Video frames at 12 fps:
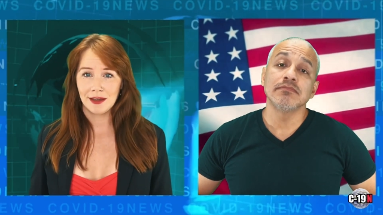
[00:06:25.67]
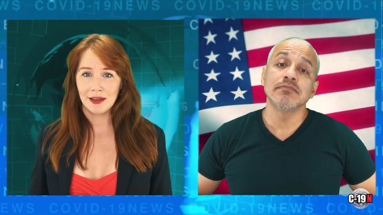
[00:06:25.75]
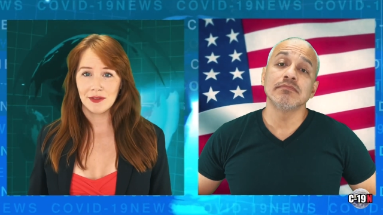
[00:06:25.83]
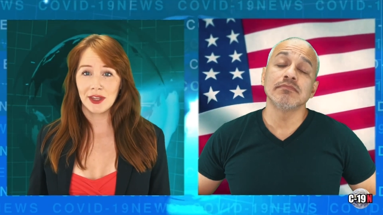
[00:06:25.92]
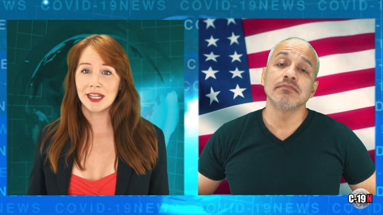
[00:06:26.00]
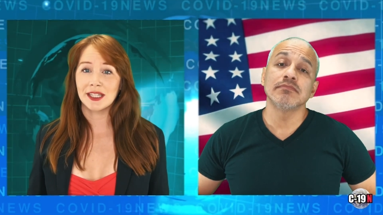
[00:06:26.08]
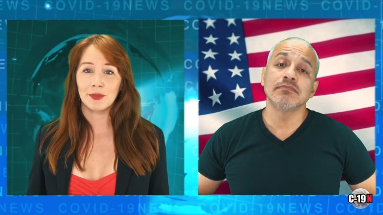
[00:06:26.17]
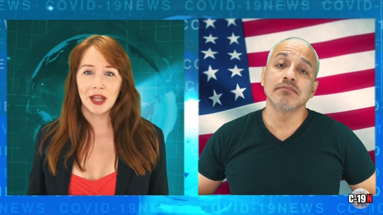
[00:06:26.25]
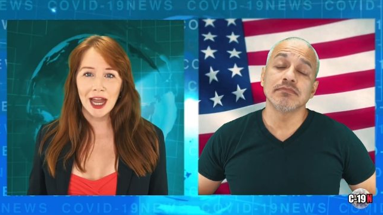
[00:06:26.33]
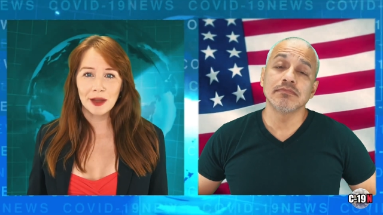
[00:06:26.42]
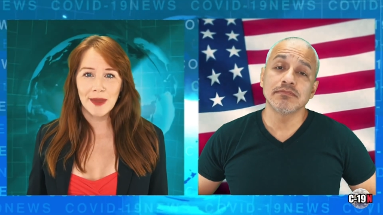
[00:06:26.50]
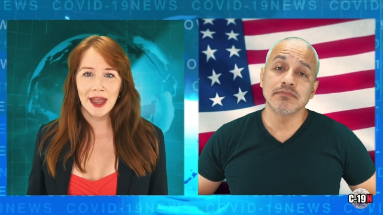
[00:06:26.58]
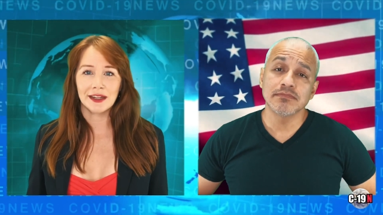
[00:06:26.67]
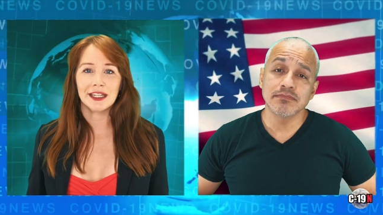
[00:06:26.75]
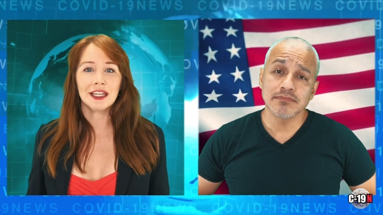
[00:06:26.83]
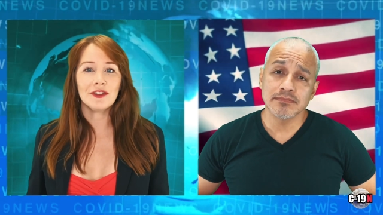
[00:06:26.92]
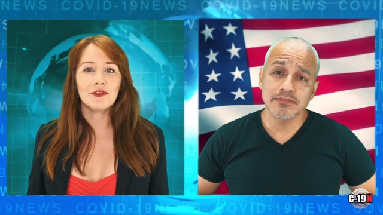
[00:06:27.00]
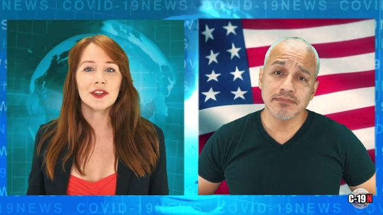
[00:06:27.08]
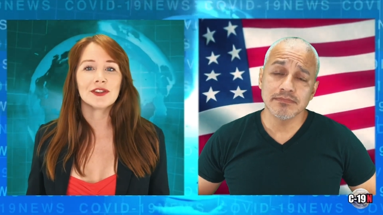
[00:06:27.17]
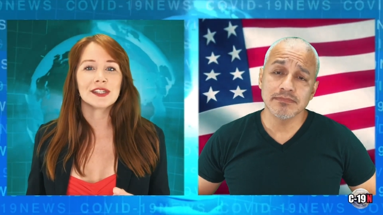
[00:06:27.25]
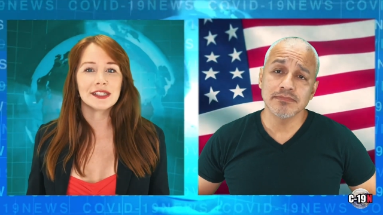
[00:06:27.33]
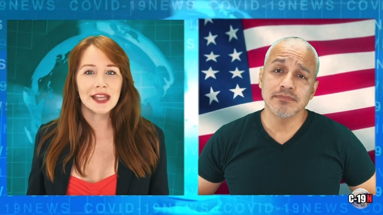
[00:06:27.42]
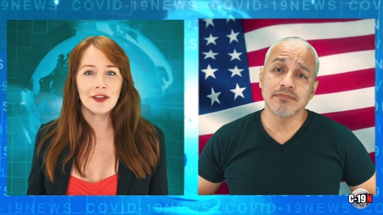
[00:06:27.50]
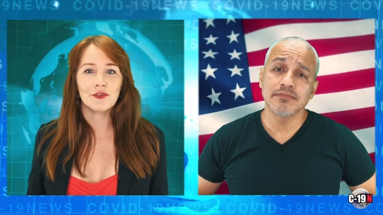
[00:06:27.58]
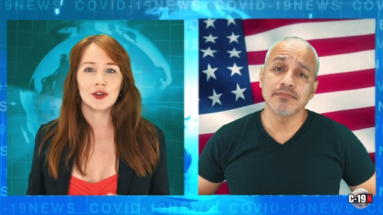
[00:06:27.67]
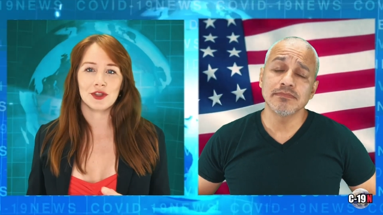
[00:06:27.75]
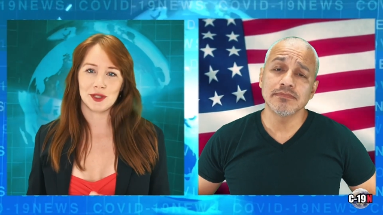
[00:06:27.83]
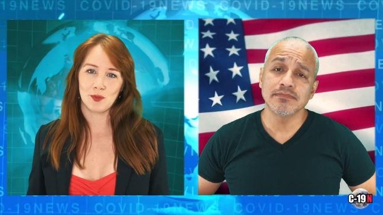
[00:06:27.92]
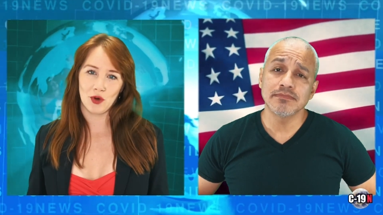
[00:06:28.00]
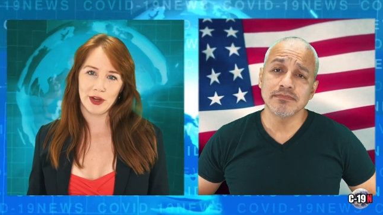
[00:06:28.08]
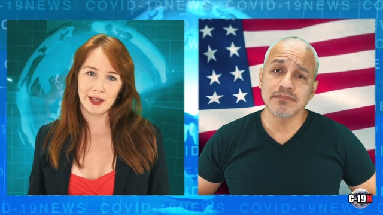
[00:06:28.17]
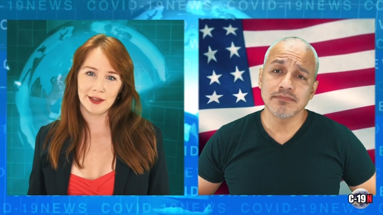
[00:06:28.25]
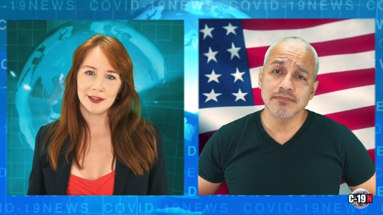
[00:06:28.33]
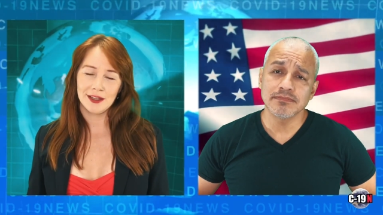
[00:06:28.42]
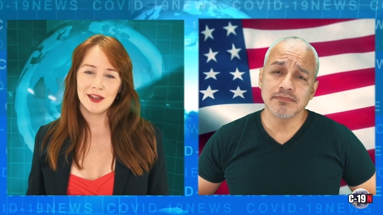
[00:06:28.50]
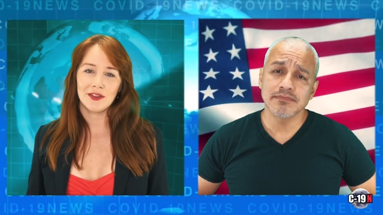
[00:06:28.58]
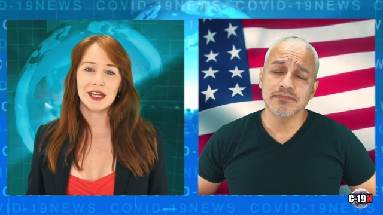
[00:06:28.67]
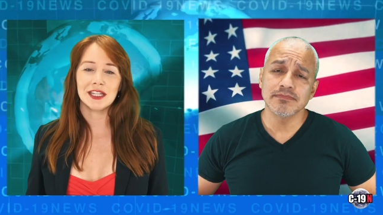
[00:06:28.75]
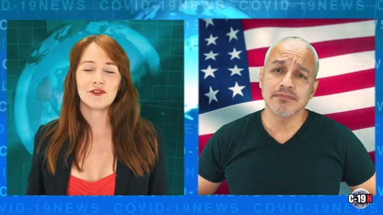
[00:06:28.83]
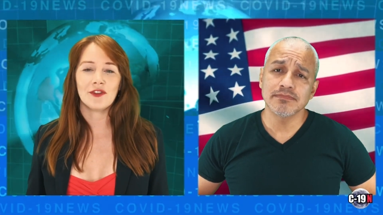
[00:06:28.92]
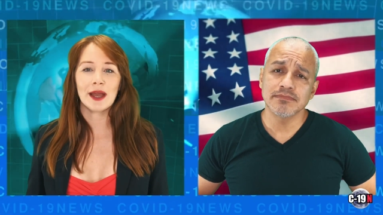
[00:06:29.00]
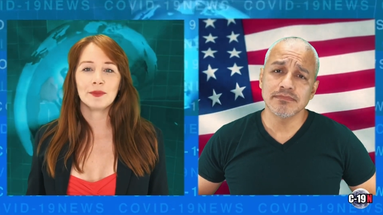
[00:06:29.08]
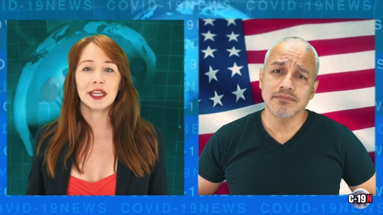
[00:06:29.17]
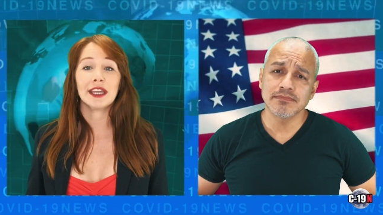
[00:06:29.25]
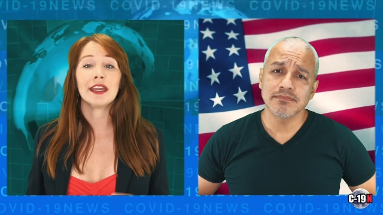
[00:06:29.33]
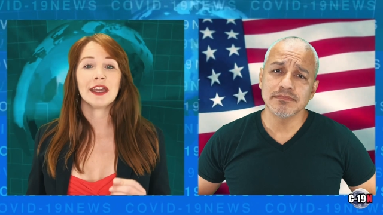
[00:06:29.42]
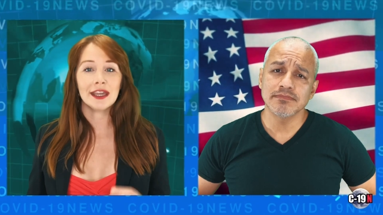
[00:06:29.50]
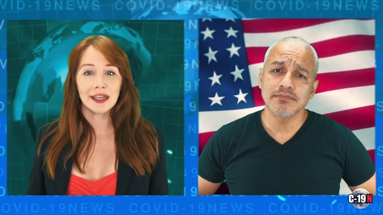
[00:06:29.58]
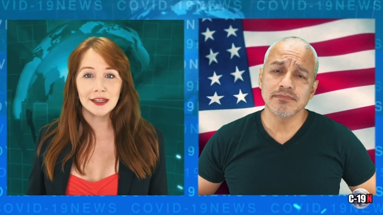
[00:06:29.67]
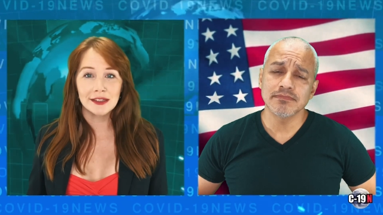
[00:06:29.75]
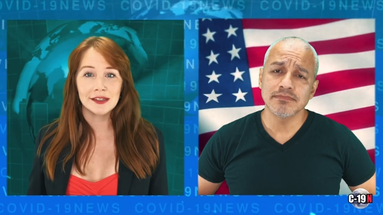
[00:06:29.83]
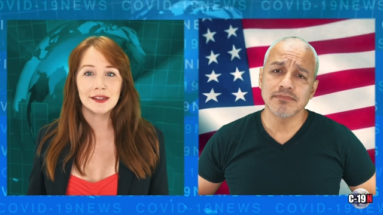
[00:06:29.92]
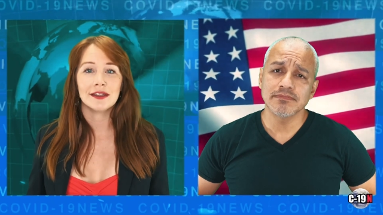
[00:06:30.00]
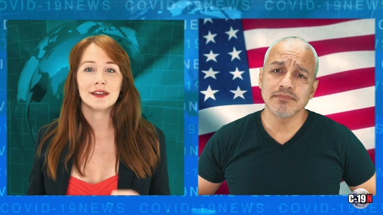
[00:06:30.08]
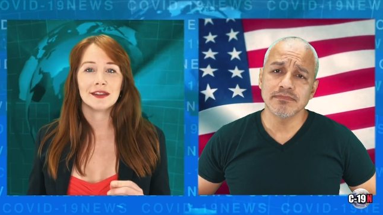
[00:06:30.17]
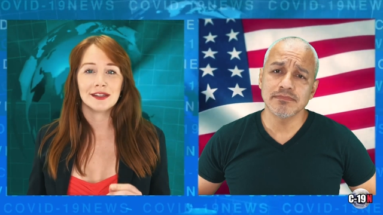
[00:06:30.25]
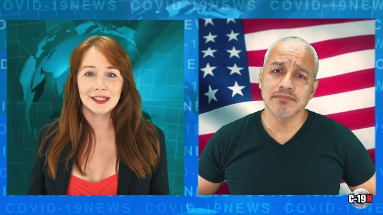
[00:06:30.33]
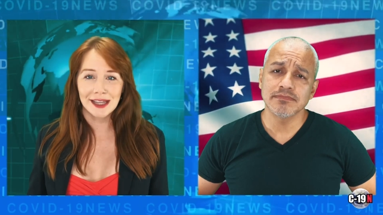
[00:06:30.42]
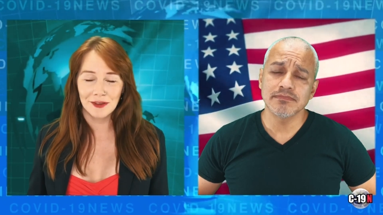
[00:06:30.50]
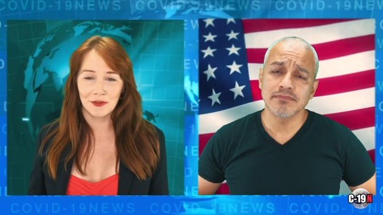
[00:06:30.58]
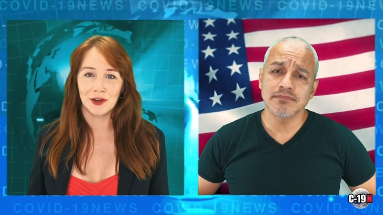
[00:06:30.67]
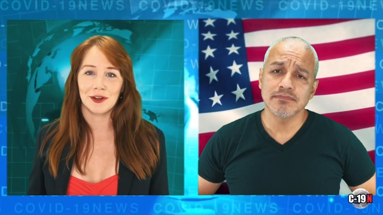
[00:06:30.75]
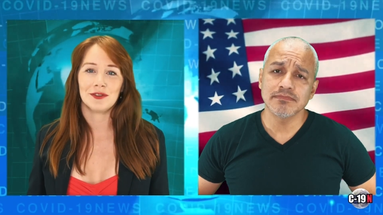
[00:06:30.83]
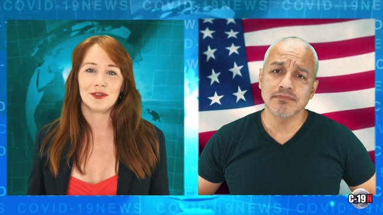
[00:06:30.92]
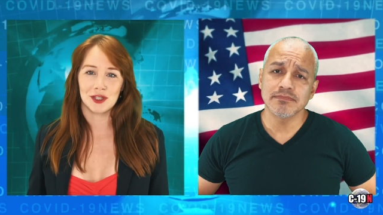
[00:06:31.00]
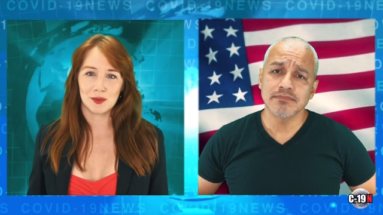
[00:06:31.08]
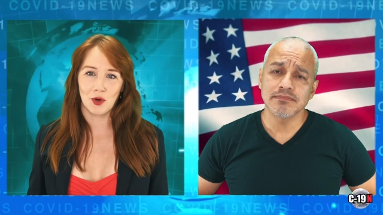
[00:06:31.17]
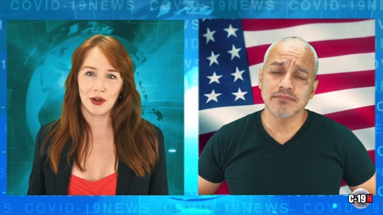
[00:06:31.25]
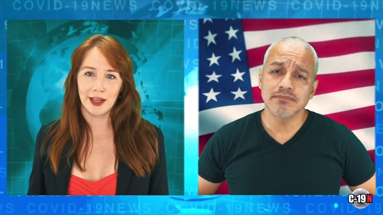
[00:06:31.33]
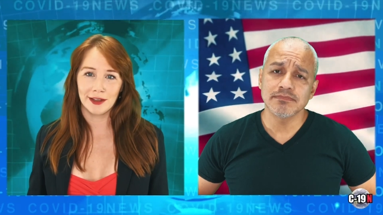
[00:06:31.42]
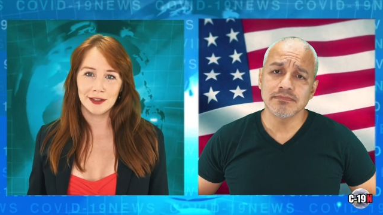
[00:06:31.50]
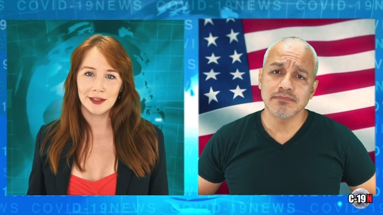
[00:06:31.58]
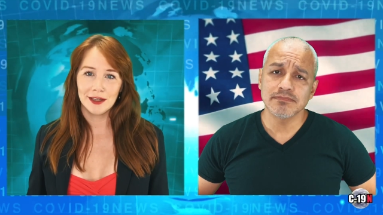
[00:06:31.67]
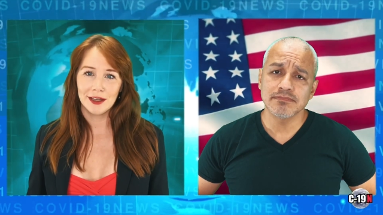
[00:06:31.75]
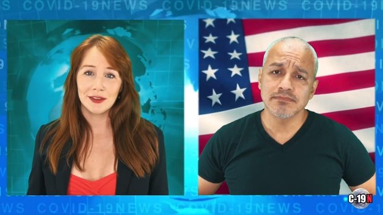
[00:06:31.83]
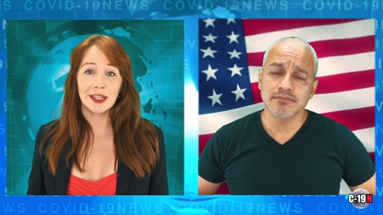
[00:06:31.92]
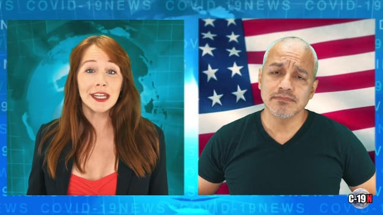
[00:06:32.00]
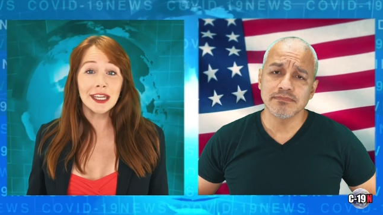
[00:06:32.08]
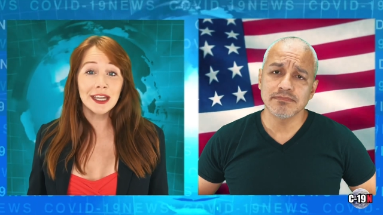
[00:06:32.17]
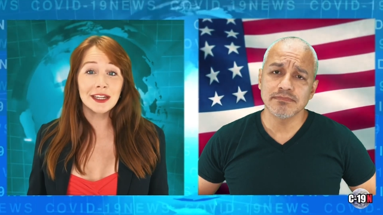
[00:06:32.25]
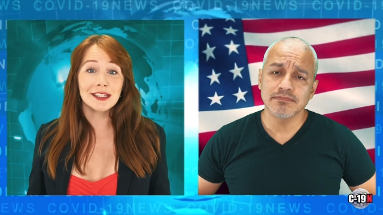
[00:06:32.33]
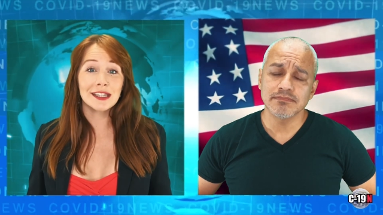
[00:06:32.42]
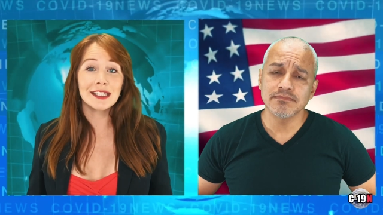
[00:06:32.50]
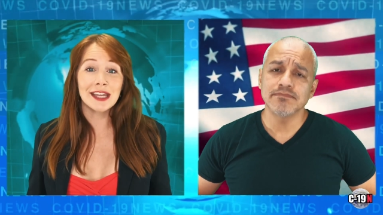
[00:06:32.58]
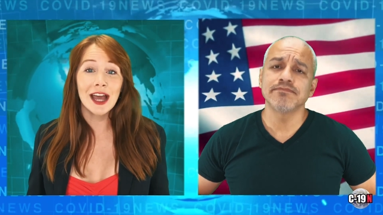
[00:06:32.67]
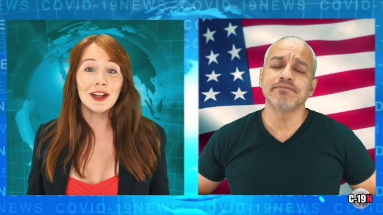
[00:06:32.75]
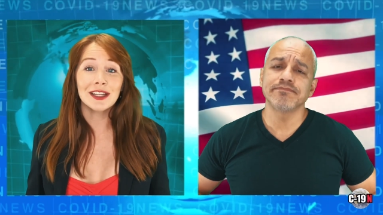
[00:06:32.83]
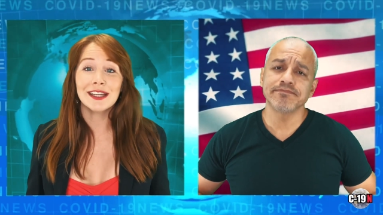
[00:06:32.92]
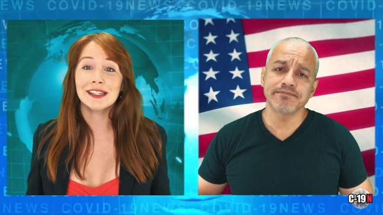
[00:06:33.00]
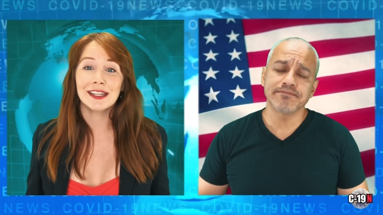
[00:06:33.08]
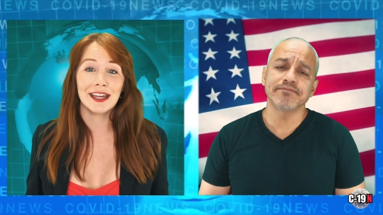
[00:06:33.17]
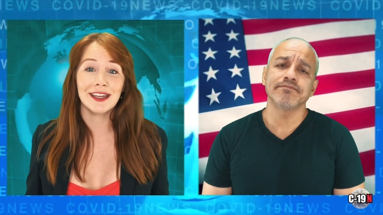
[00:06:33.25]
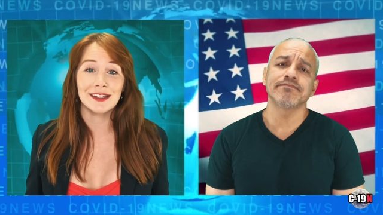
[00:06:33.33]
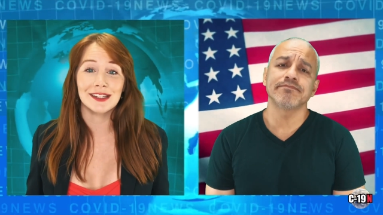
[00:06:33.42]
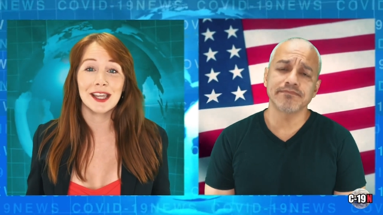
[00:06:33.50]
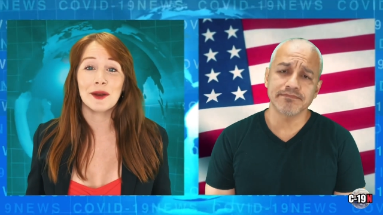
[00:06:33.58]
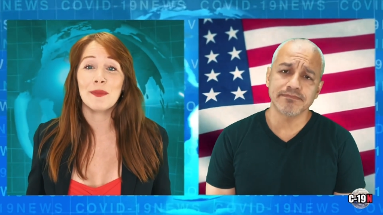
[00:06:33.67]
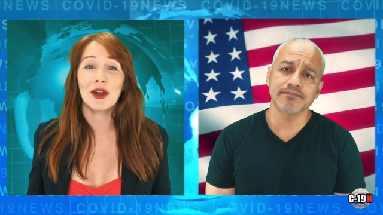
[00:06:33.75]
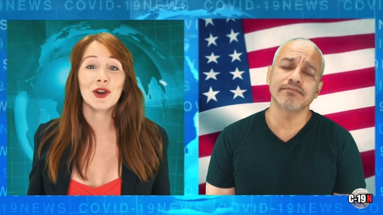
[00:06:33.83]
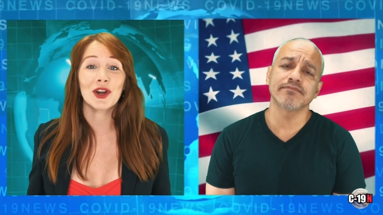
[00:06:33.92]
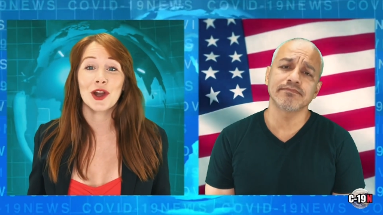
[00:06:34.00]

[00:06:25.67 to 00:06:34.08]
Speaker 1: That as a black man, he feels safer this morning. That his family is safer this morning. That he gets to tell his kids that America